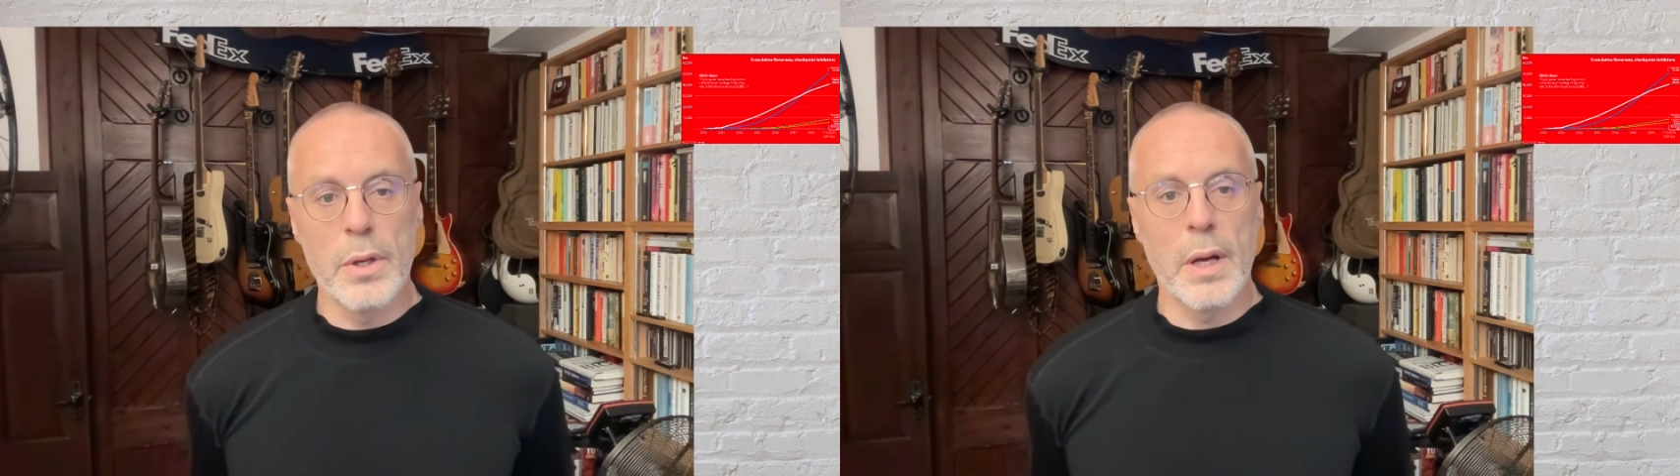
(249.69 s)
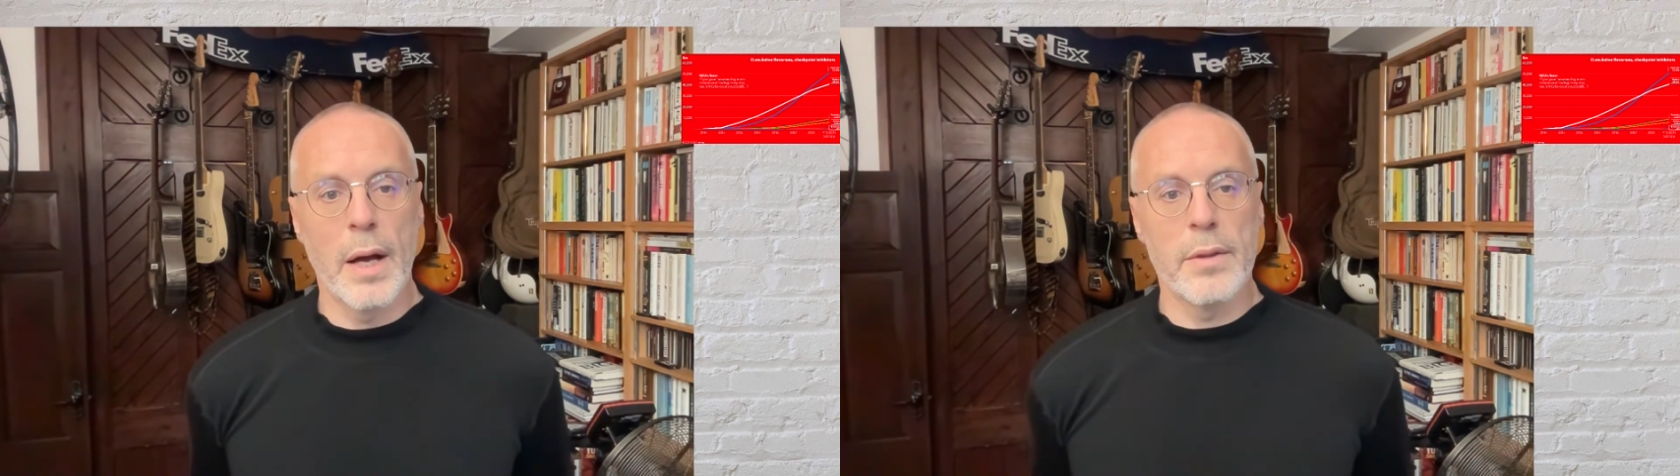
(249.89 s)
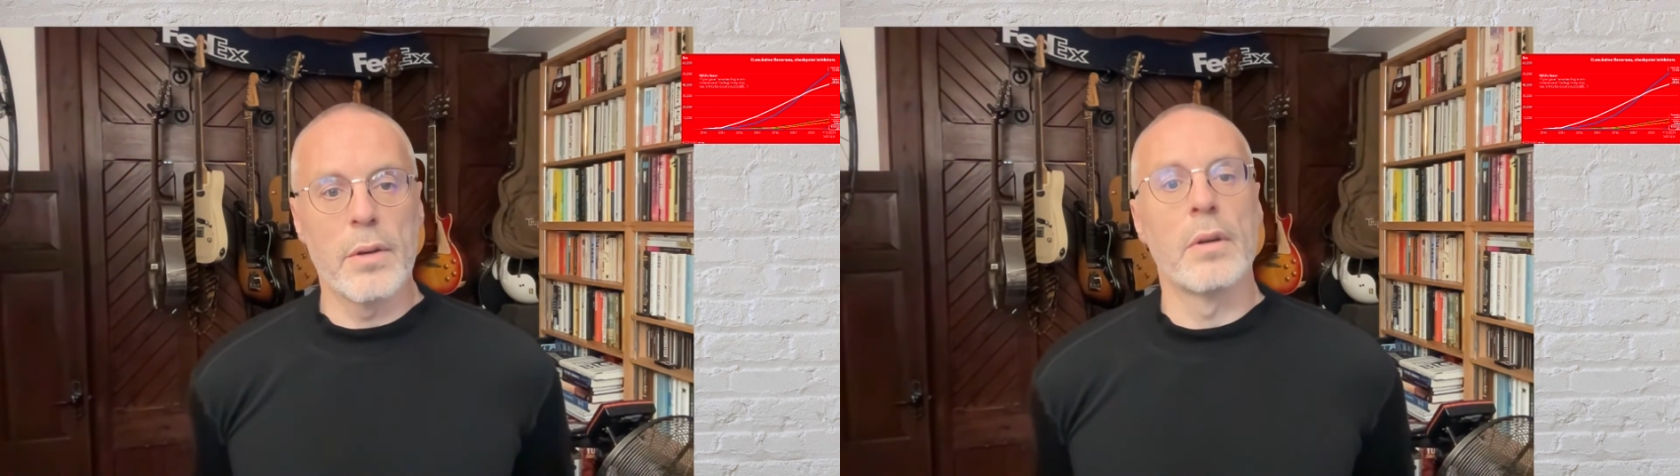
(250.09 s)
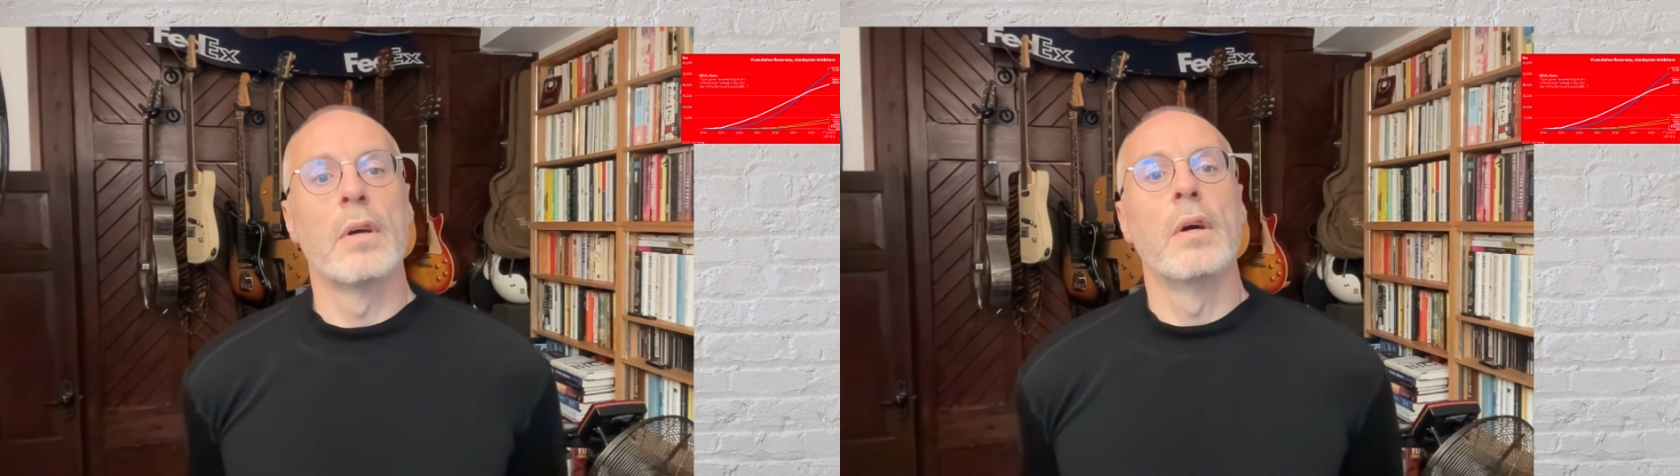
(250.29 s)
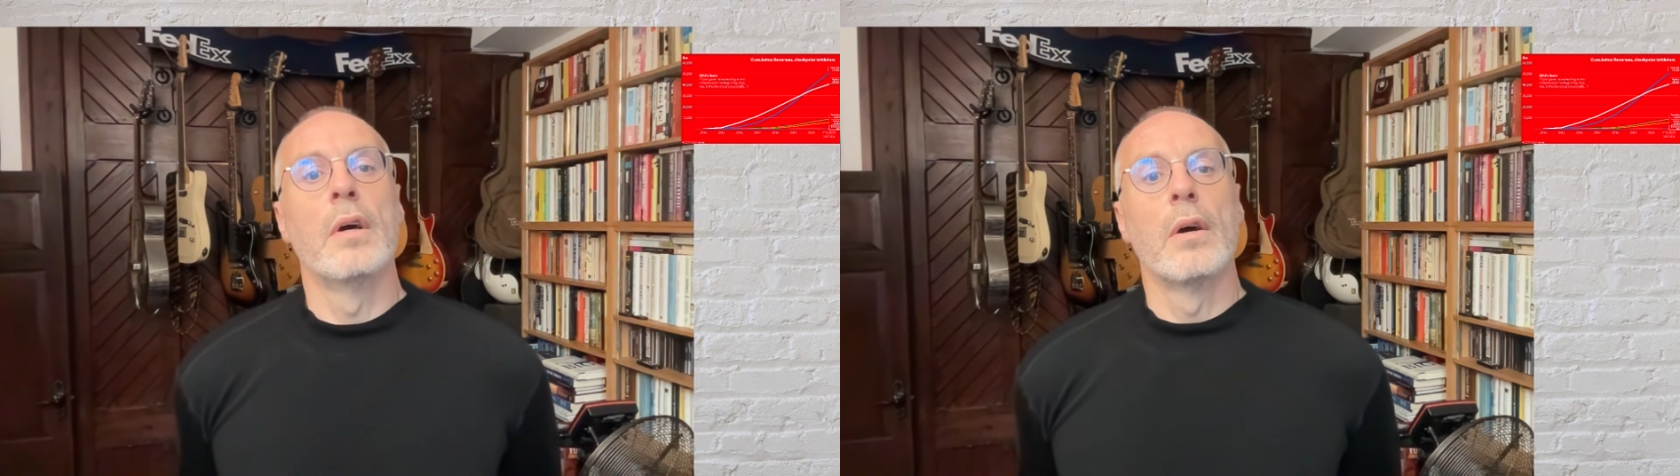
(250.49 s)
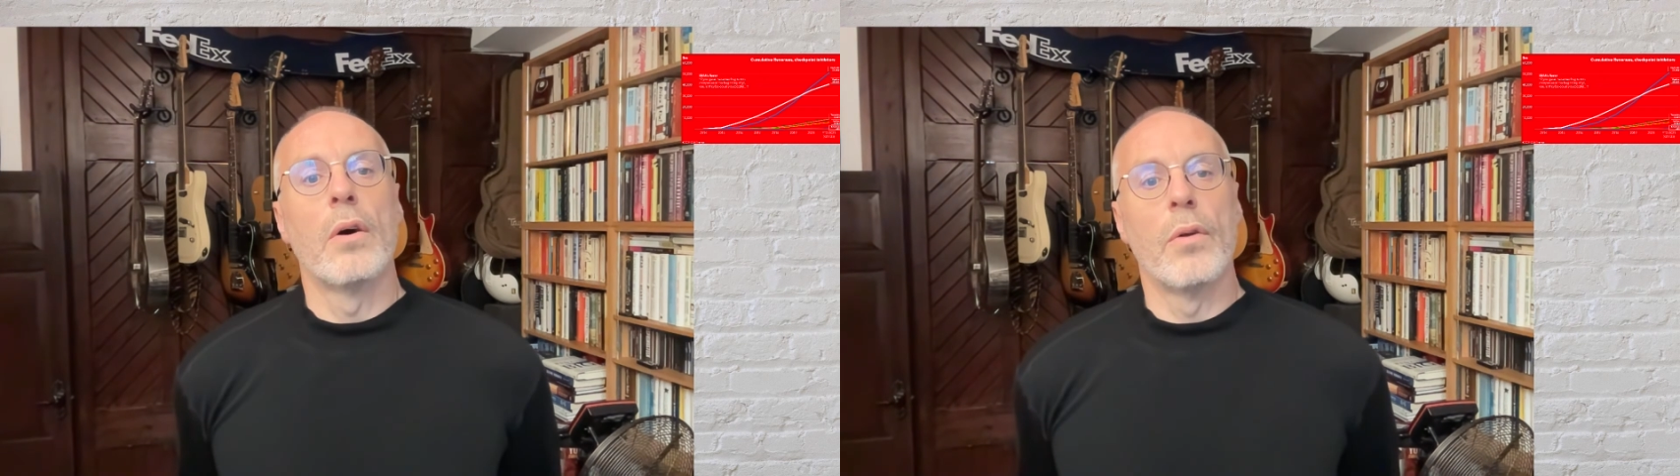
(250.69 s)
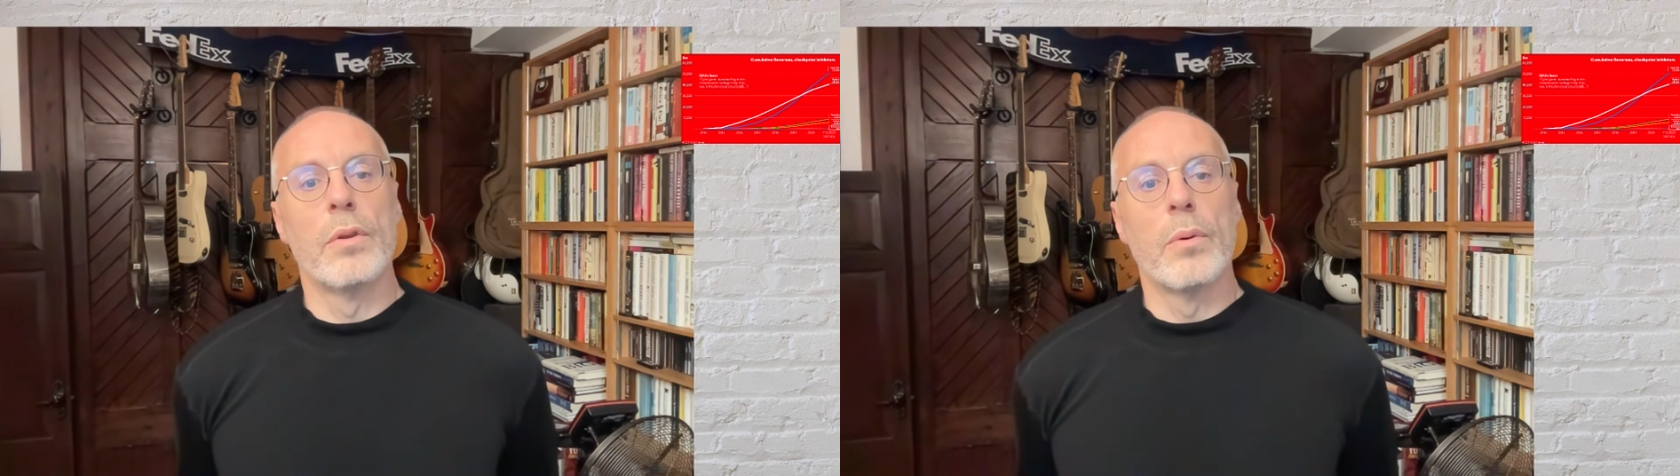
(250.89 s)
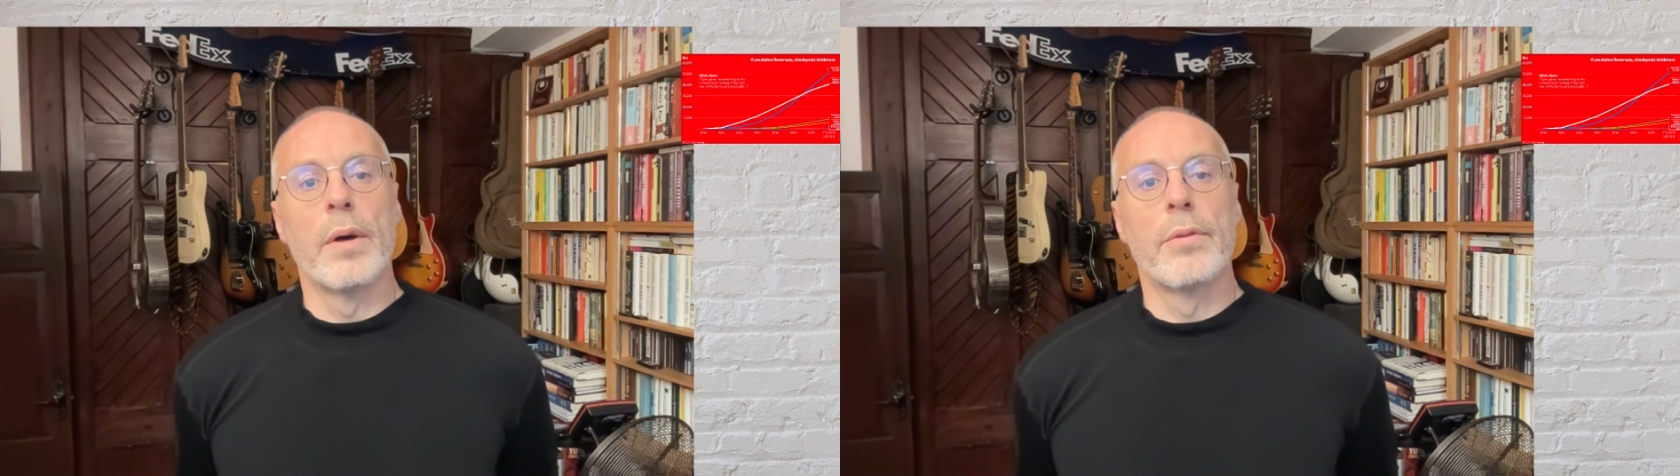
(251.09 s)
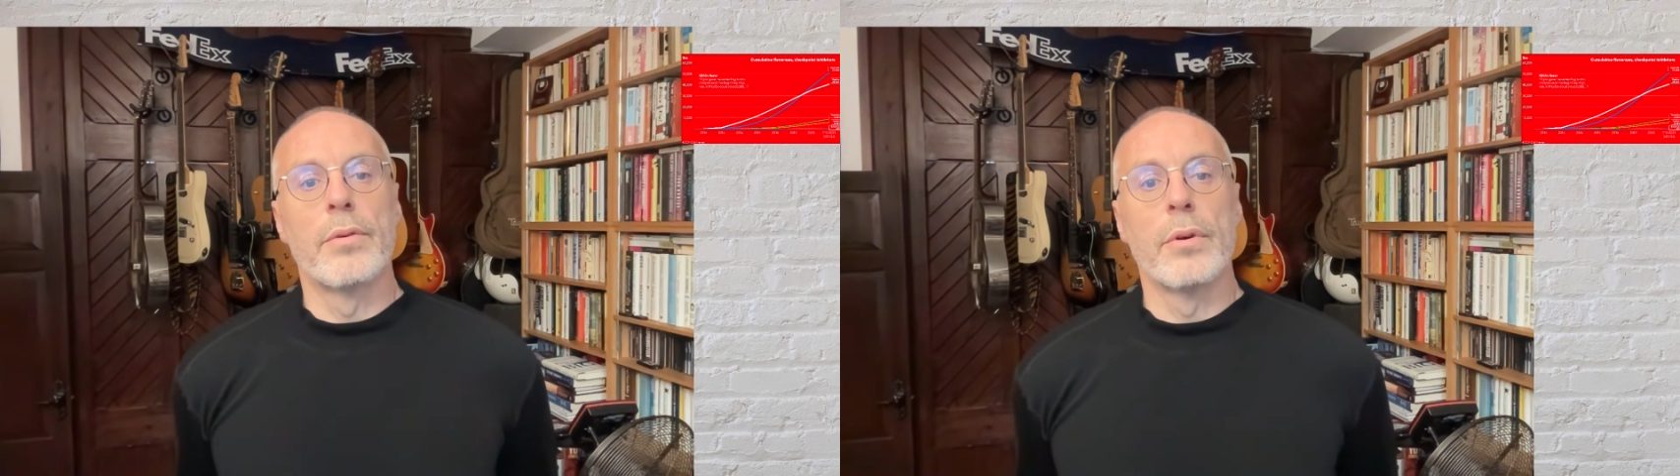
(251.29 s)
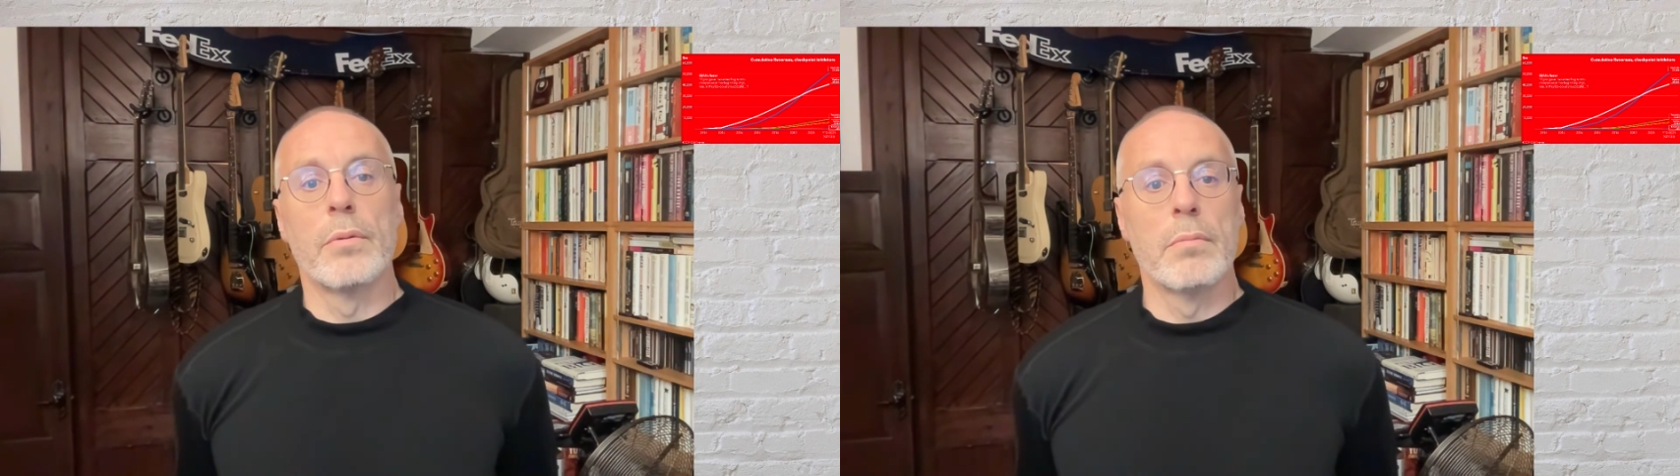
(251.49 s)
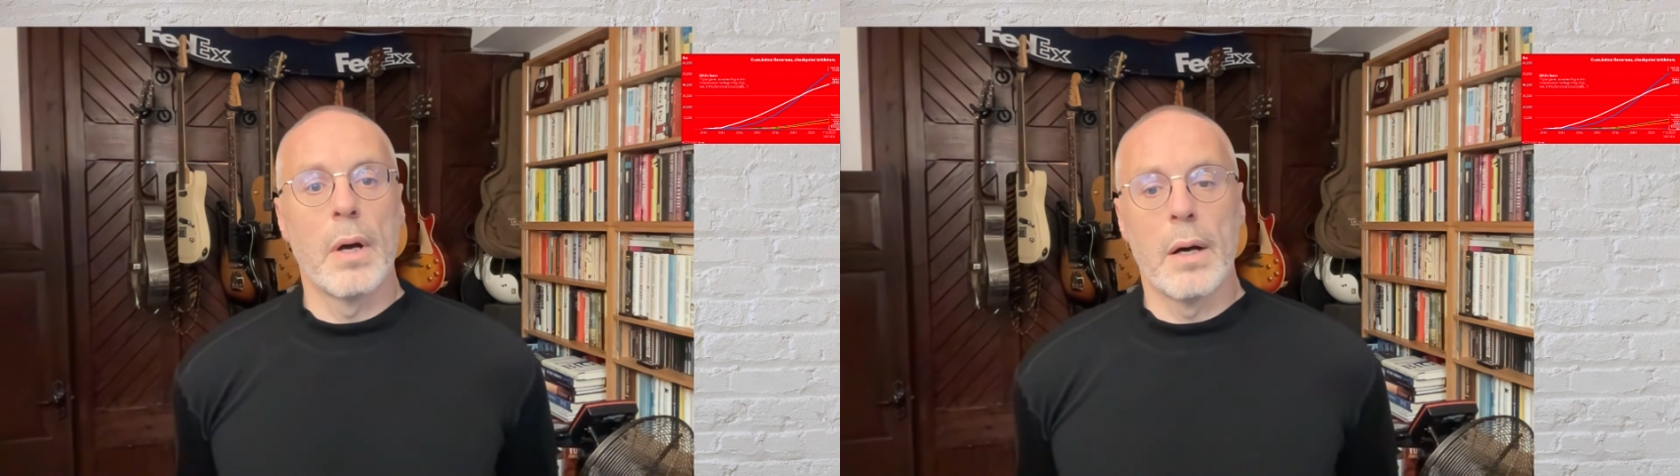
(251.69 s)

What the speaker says: you gather on the way through.